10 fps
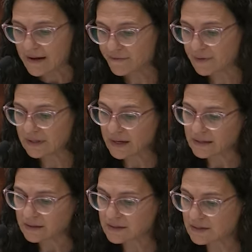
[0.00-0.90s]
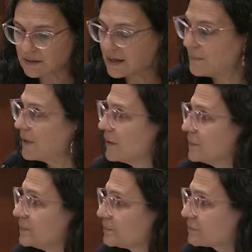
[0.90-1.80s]
Every night is a nightmare.
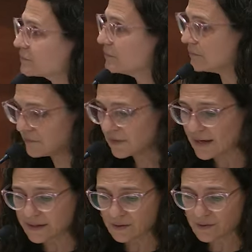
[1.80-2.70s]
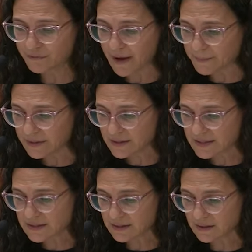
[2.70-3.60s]
I hear the
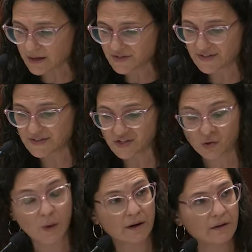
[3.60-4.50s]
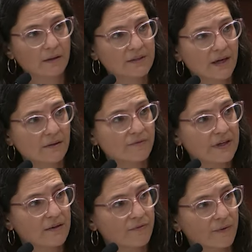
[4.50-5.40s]
families in Hostage Square in Tel
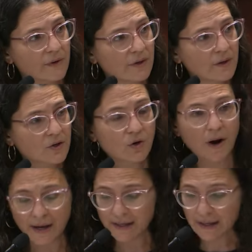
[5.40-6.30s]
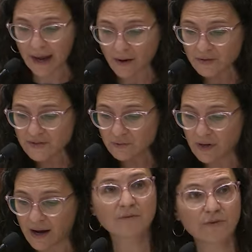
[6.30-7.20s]
Aviv crying out, do
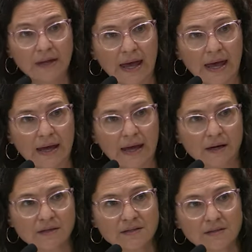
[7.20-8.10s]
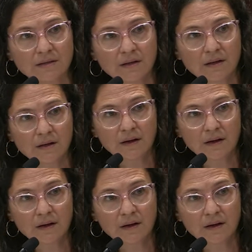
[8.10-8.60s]
not forget us.